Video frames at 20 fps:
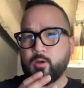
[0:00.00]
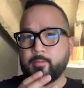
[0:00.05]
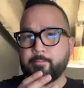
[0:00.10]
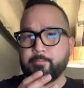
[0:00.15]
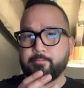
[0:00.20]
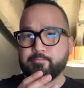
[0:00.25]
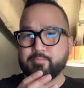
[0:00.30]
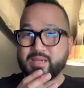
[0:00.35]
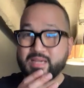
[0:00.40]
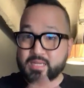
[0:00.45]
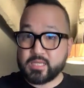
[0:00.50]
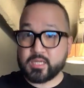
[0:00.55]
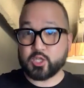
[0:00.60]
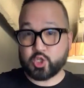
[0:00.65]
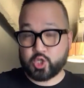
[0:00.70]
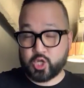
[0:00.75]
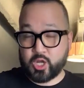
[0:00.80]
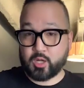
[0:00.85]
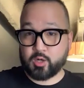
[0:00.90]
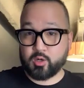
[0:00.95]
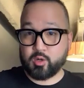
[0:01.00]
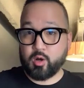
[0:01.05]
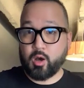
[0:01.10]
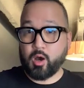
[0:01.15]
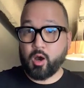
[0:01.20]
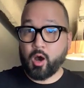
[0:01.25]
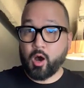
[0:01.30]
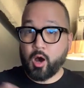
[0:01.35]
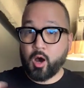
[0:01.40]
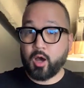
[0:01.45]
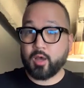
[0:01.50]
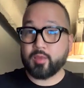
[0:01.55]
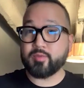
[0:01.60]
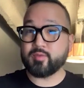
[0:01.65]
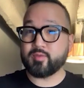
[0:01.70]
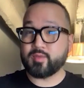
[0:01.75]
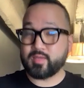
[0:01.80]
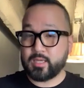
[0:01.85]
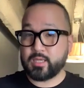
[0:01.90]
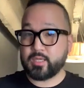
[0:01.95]
media channel on
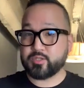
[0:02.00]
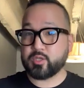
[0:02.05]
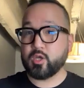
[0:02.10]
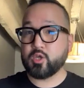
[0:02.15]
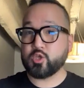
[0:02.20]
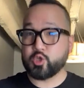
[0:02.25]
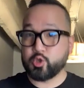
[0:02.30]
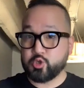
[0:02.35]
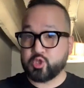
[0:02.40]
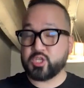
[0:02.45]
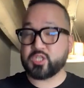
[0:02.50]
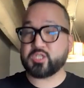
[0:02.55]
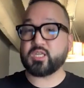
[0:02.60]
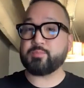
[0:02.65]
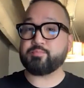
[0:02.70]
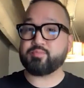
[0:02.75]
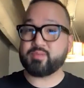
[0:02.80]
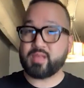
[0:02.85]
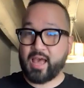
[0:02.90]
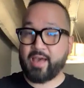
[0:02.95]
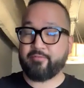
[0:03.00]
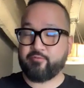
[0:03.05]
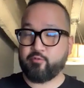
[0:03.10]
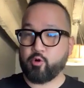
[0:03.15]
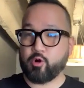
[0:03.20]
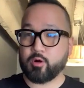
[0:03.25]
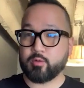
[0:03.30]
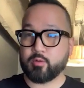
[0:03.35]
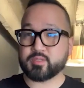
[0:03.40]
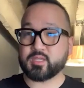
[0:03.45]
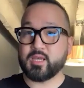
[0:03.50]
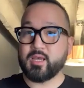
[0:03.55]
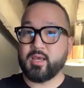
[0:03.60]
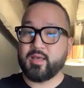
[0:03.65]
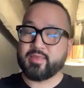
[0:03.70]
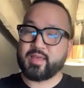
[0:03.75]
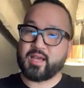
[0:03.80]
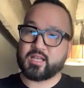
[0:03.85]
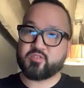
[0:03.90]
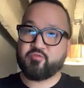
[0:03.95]
these U G C platforms
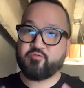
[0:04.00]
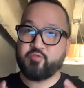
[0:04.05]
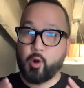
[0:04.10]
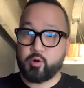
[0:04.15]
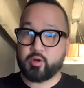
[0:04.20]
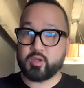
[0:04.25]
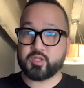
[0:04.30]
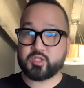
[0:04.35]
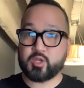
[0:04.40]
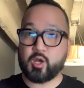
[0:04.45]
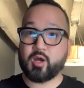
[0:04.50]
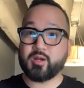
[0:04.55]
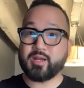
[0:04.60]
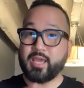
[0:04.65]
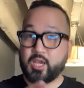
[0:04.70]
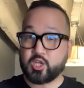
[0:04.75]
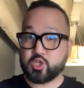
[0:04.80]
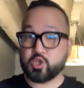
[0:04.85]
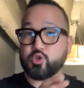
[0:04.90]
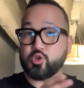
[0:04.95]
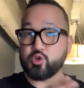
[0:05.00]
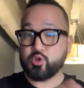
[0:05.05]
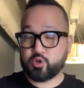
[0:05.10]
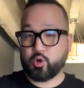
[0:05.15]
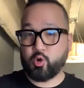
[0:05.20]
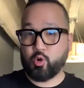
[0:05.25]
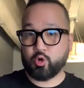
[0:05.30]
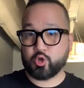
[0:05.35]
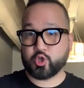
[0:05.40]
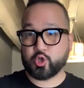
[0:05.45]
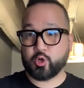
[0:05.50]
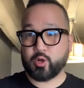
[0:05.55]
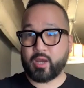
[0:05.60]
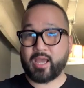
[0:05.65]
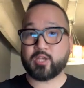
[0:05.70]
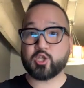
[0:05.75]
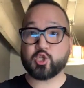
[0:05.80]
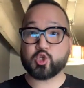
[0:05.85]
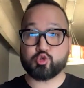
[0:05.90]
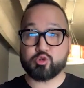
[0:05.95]
that's focused on Asian youth culture
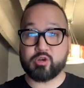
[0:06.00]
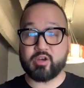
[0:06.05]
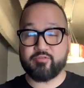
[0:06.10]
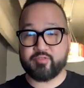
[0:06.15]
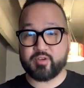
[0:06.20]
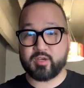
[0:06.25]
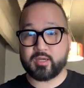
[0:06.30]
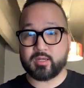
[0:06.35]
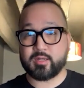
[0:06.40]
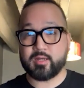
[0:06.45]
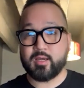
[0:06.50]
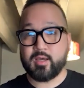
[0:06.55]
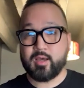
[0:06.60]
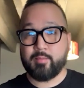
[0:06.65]
and driven,